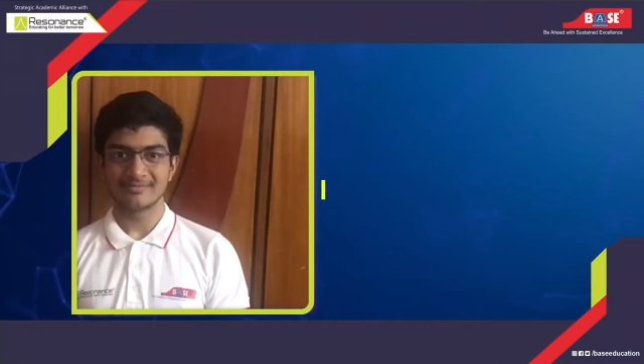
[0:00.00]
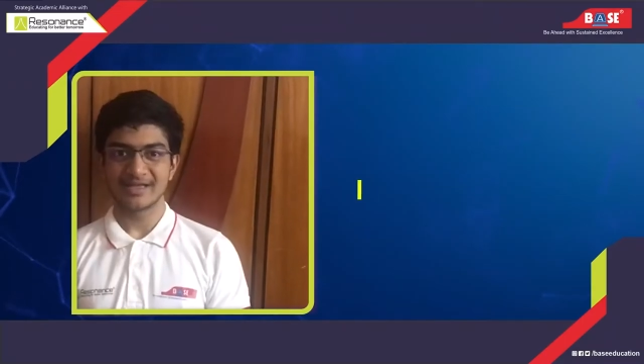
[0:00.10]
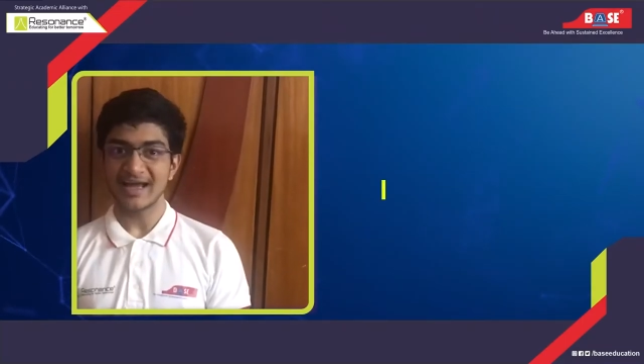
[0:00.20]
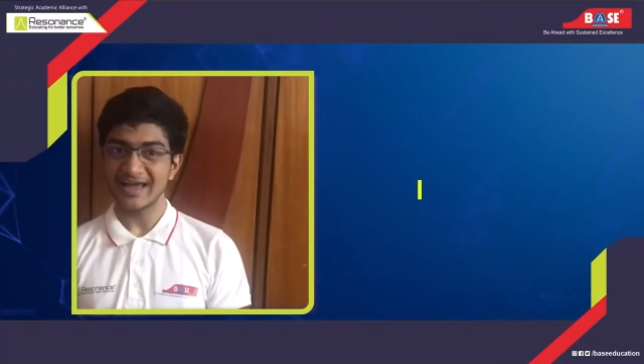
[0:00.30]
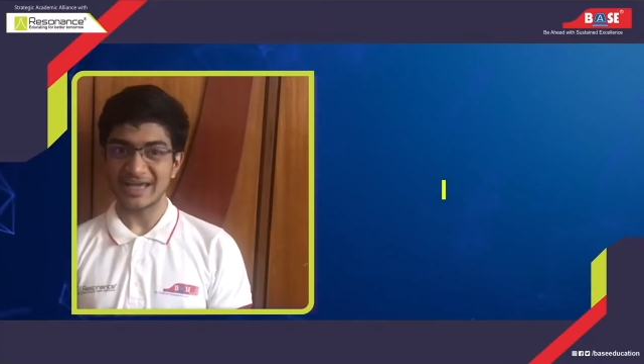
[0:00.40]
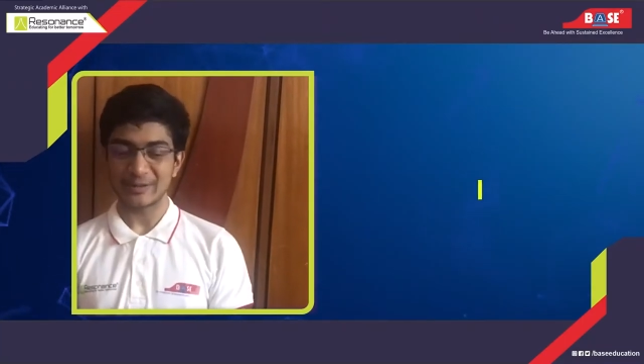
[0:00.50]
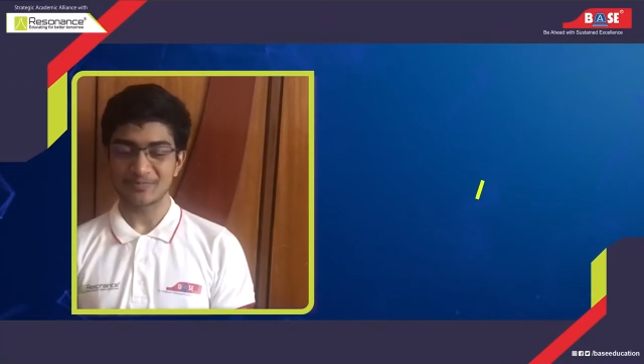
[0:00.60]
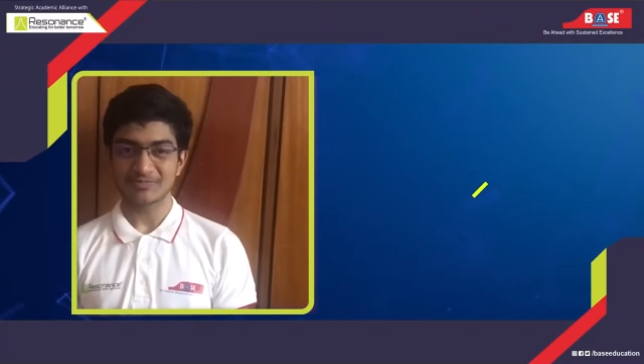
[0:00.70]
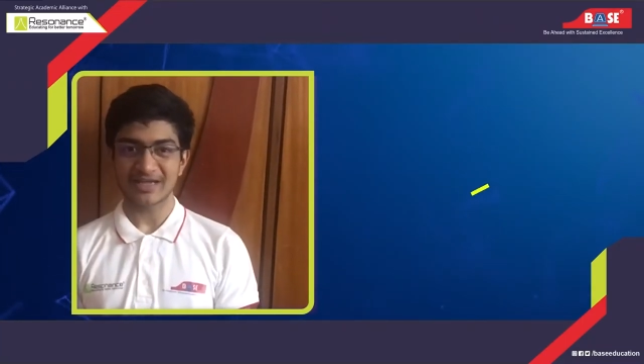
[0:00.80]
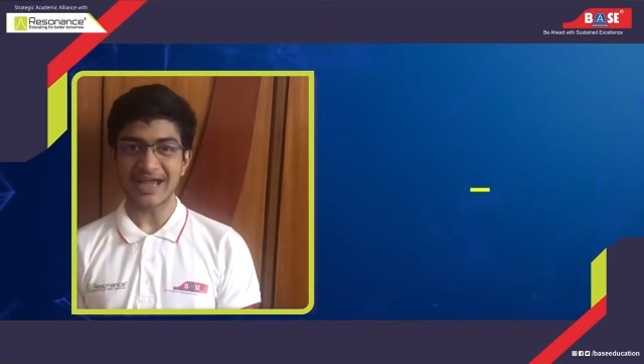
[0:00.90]
Hi,
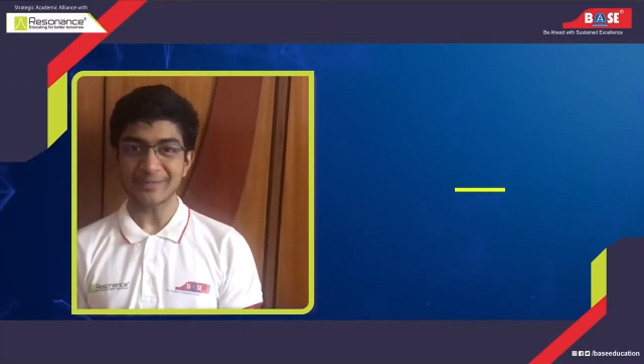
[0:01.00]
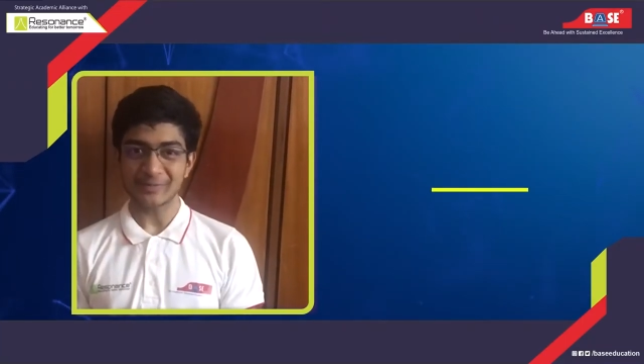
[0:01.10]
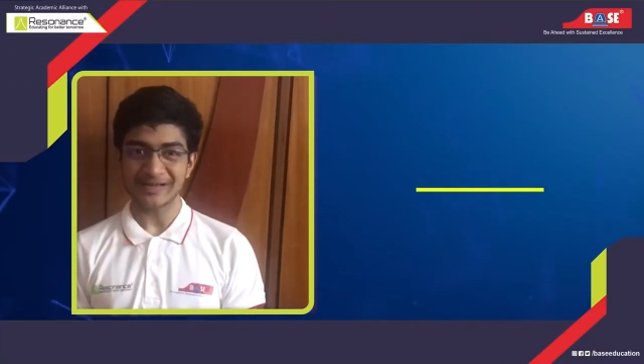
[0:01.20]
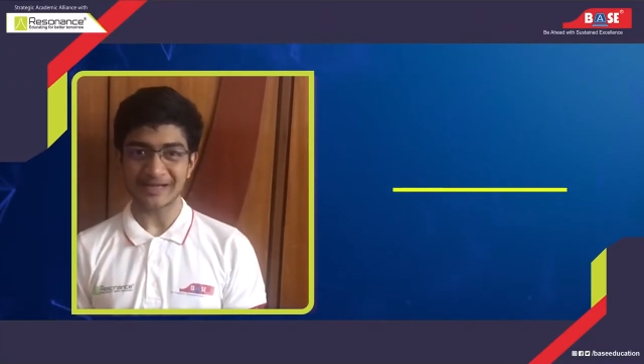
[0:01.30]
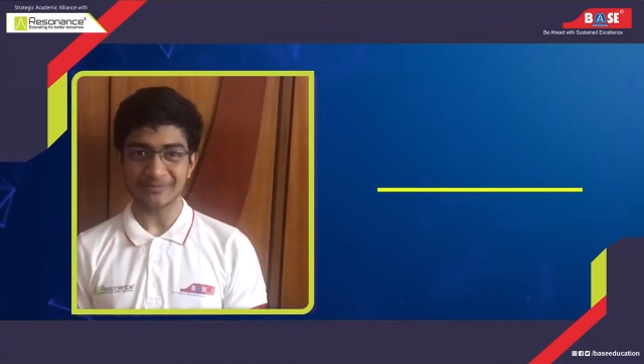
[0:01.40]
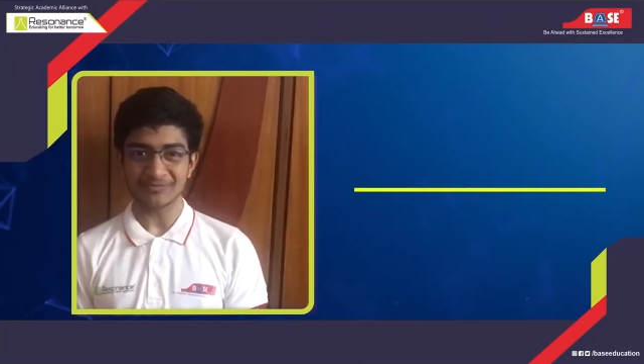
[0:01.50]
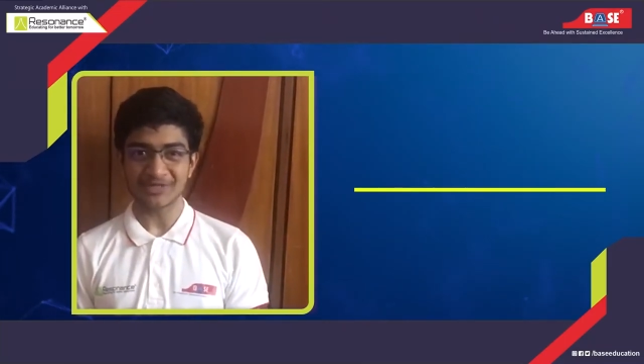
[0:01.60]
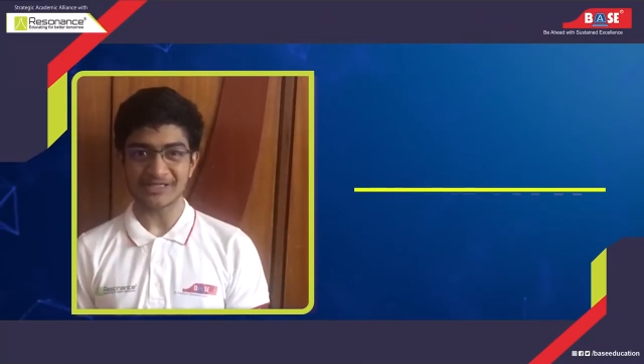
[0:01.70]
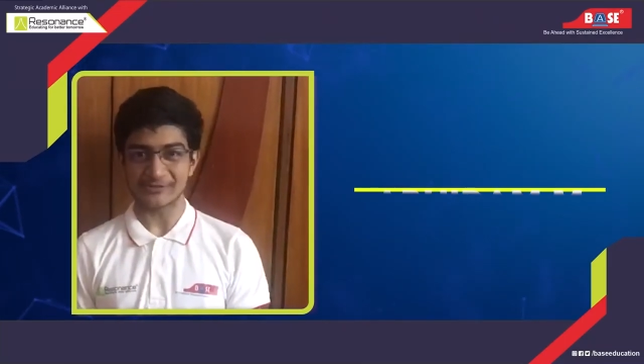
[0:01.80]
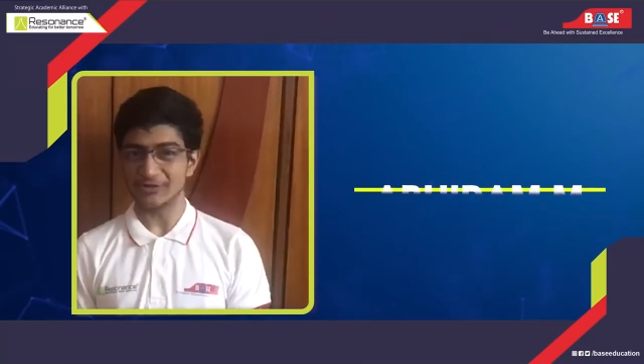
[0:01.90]
I'm Abhiram,
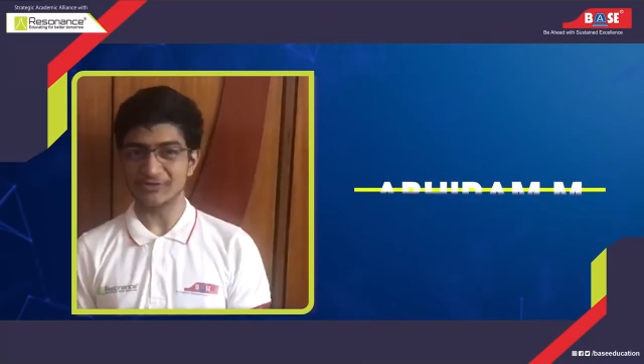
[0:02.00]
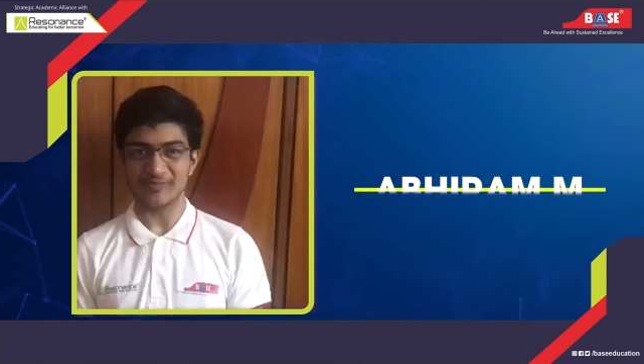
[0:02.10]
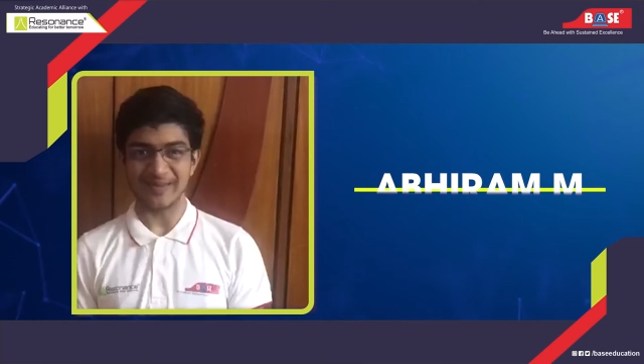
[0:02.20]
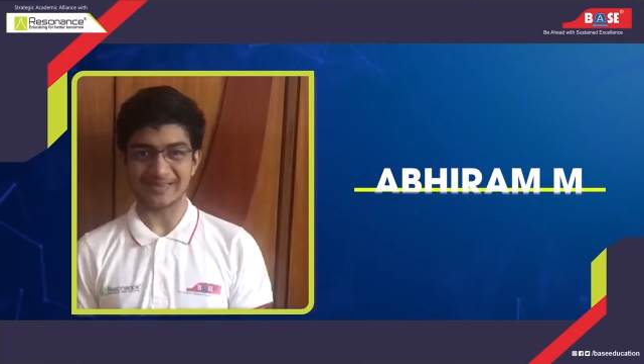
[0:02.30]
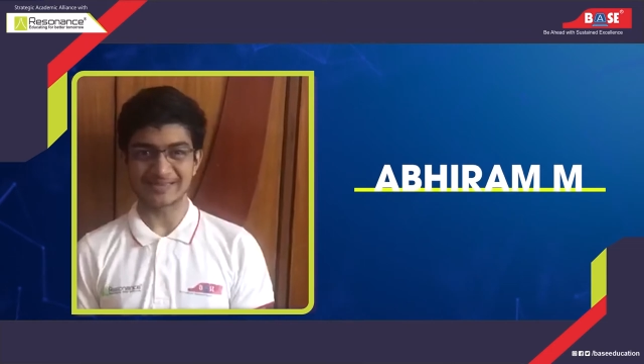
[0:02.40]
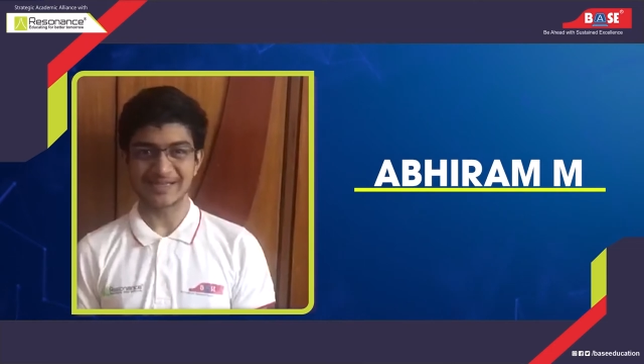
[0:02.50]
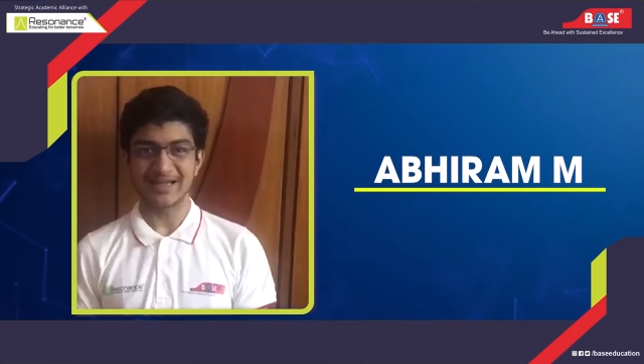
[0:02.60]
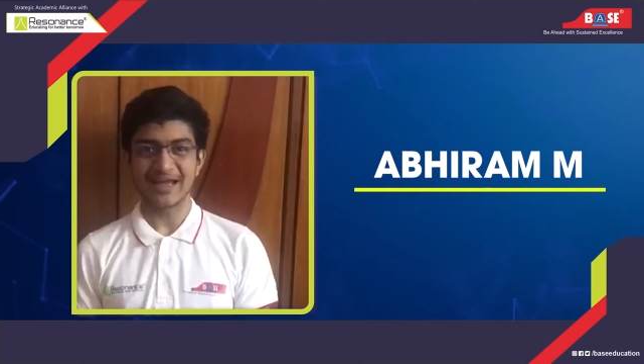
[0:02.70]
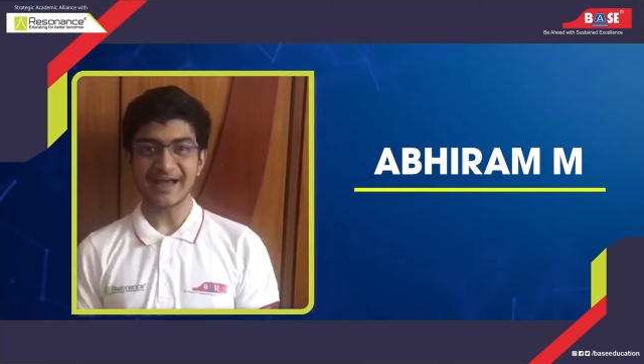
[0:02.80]
a student of BASE.